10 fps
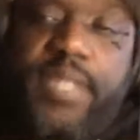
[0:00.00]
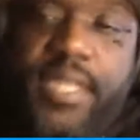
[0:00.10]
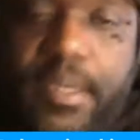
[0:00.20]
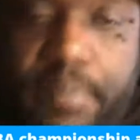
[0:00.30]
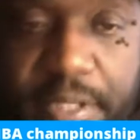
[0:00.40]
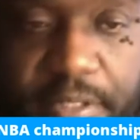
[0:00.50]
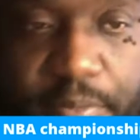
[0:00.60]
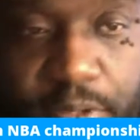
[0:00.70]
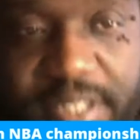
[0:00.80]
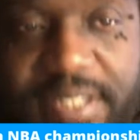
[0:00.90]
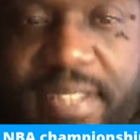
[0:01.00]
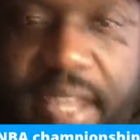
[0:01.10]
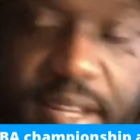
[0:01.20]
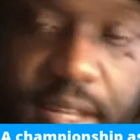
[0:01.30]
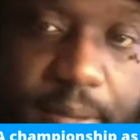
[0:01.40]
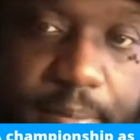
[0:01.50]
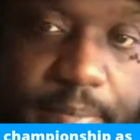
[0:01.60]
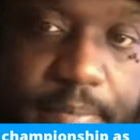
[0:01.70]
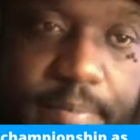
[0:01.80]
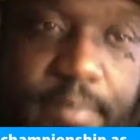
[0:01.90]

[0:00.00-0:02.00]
Kemba's supposed to set it up,